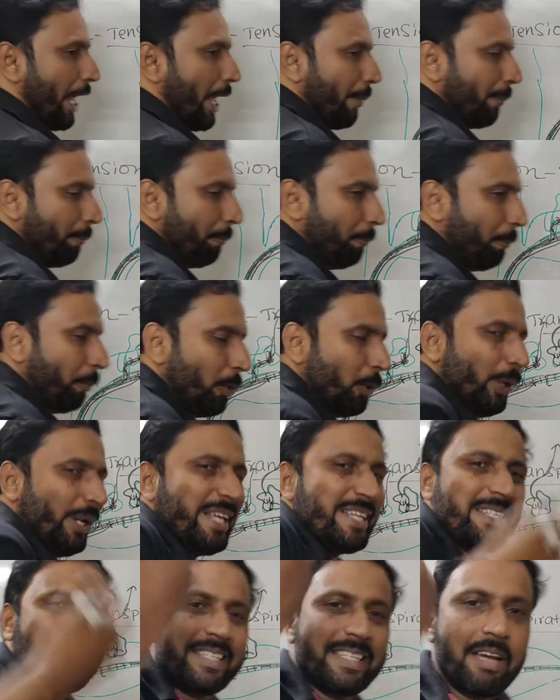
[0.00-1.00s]
A pull
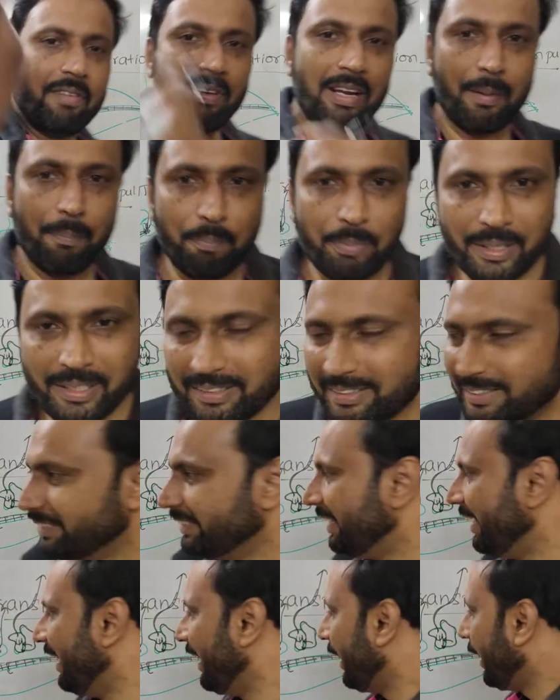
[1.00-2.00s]
is developed.
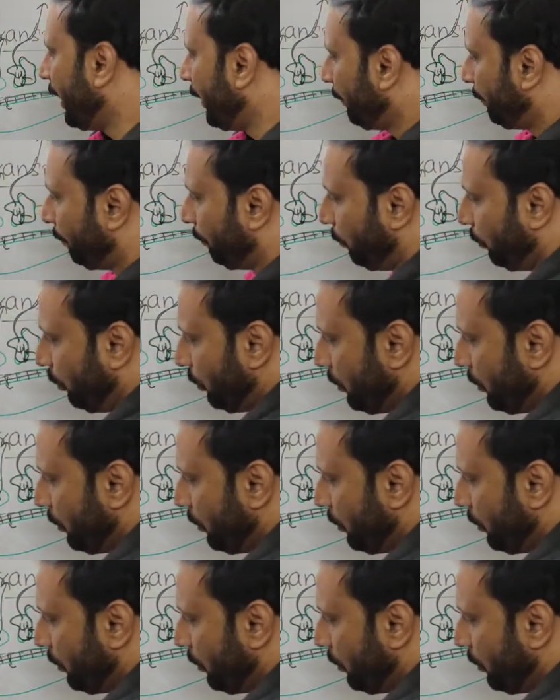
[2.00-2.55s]
A